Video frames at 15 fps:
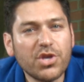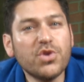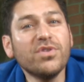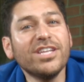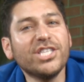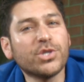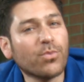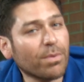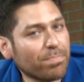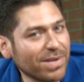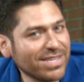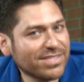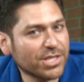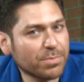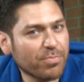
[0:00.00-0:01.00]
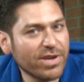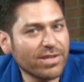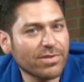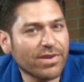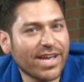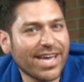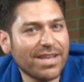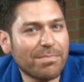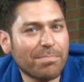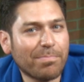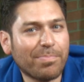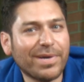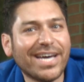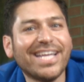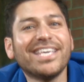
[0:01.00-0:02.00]
you need to replace the sprinkler head,
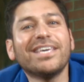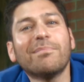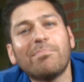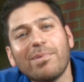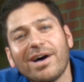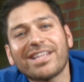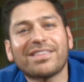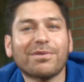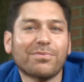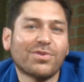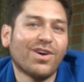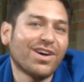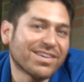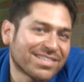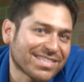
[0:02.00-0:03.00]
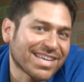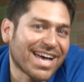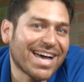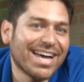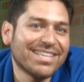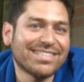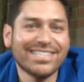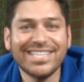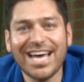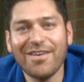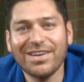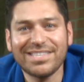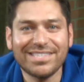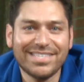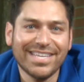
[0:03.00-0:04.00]
but you bought the wrong size and now
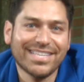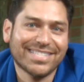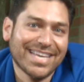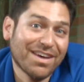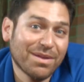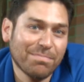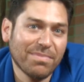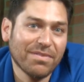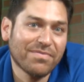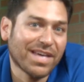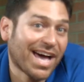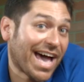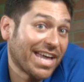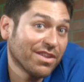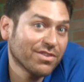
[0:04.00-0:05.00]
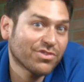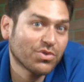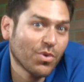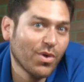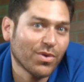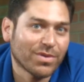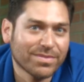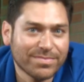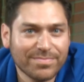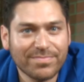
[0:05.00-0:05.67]
it sticks out above the height of the soil.